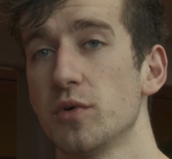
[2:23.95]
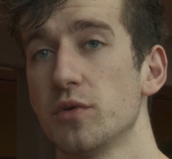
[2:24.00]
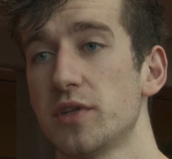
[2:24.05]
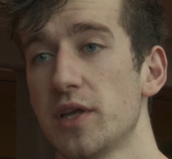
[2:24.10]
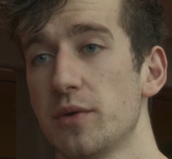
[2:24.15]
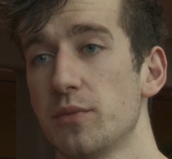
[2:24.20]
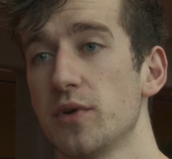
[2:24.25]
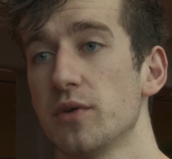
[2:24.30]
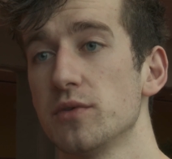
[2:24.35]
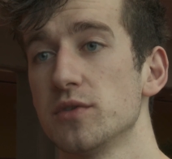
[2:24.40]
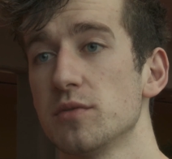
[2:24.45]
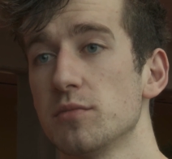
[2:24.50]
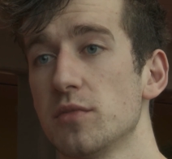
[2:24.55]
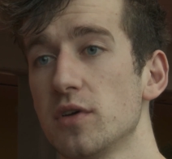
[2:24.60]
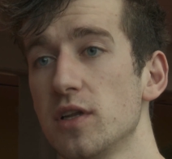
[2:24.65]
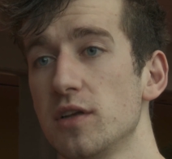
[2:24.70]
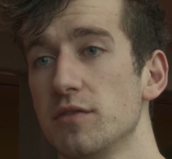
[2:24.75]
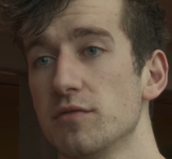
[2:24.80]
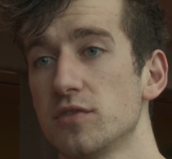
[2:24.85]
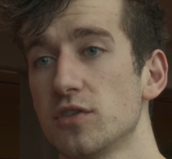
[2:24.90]
But then when I was in
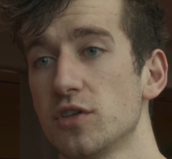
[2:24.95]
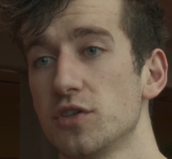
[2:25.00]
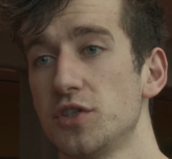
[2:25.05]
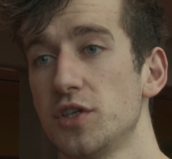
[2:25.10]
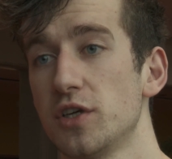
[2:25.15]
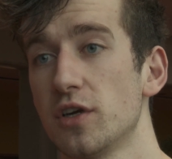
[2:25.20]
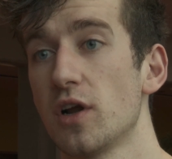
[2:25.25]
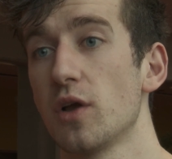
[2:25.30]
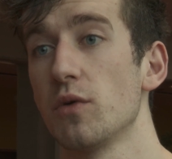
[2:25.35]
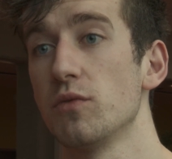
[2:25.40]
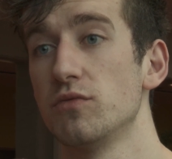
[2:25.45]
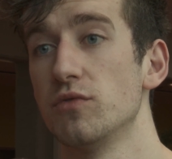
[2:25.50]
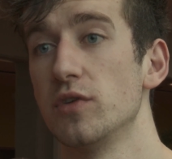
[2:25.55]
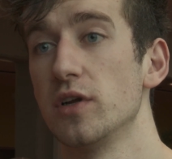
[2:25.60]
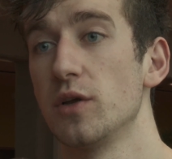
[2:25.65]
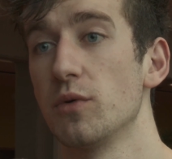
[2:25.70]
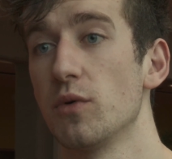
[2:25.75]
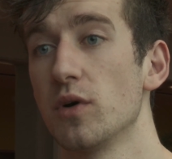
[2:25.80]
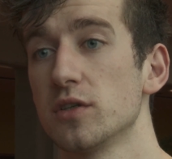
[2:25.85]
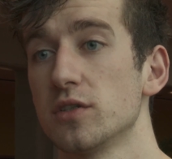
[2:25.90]
my Leaving Cert year, I
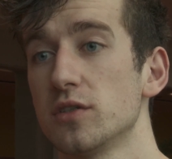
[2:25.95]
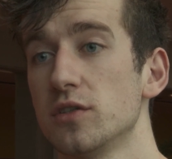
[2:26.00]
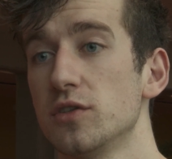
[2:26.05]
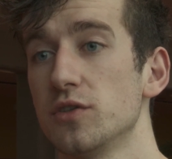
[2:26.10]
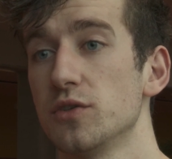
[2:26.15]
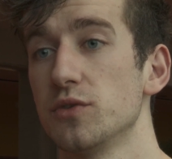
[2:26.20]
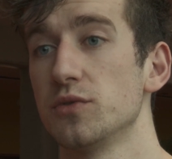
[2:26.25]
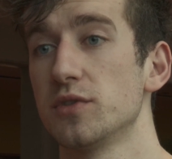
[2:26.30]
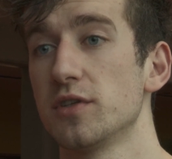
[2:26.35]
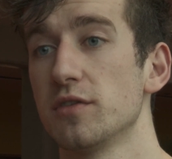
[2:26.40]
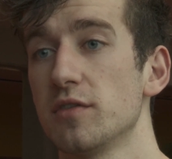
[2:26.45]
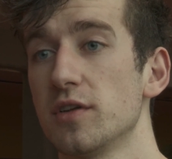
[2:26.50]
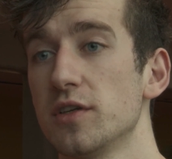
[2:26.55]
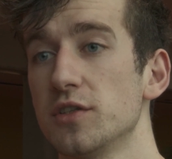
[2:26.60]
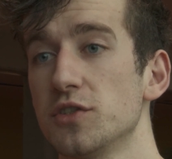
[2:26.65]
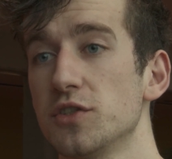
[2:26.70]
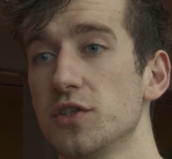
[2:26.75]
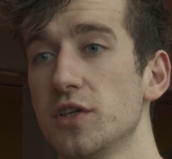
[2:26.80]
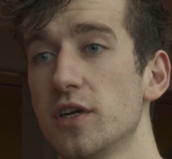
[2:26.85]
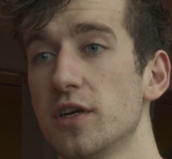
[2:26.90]
really wanted to do civil
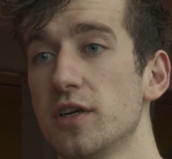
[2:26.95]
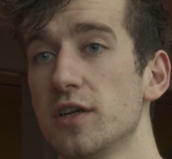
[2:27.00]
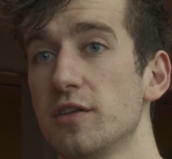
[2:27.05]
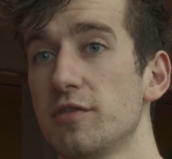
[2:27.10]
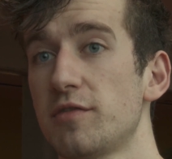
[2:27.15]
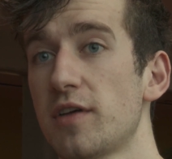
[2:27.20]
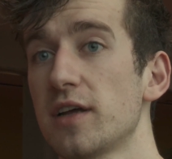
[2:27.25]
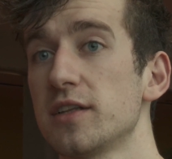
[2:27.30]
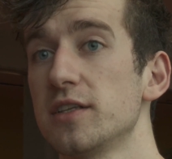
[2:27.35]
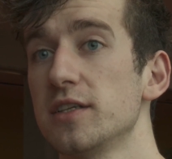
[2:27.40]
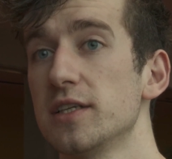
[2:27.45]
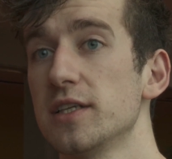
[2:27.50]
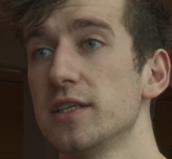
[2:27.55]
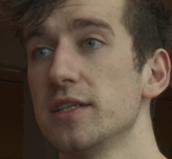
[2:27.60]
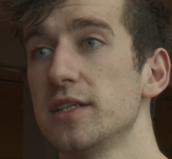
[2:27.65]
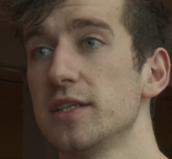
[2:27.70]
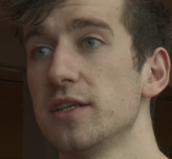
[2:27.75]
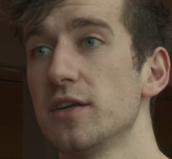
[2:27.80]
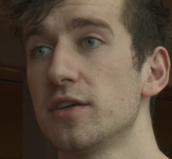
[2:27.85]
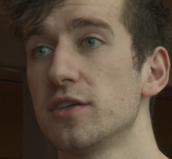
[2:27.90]
engineering, and the fact that you
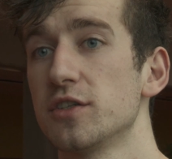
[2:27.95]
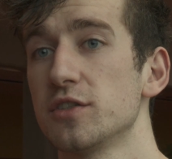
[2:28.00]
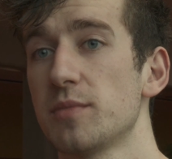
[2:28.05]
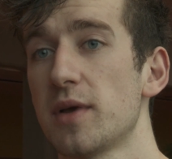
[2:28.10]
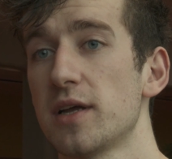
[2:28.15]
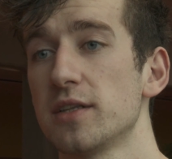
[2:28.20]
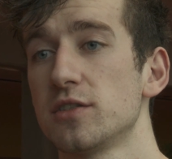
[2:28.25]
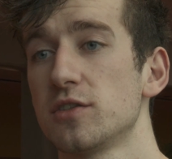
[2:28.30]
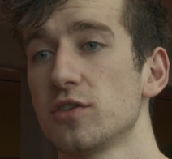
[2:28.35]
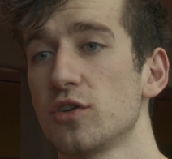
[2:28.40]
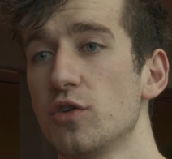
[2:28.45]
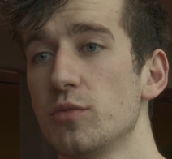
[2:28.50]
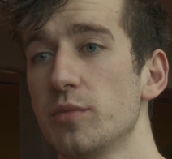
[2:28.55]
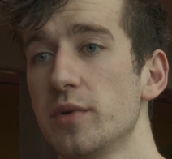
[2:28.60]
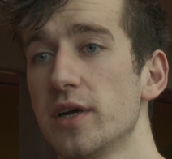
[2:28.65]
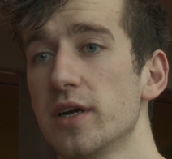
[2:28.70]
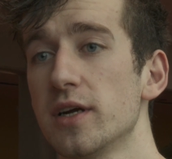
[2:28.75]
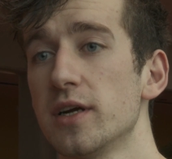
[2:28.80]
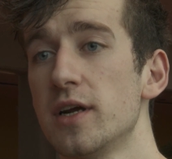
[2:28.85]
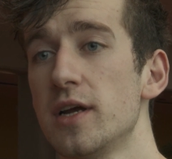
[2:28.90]
didn't need honours maths to come
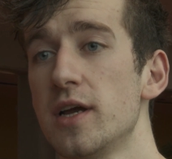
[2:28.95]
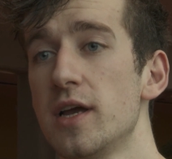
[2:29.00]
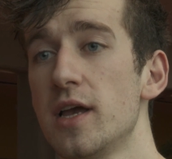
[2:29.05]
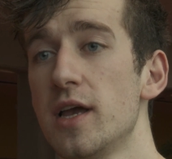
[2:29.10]
here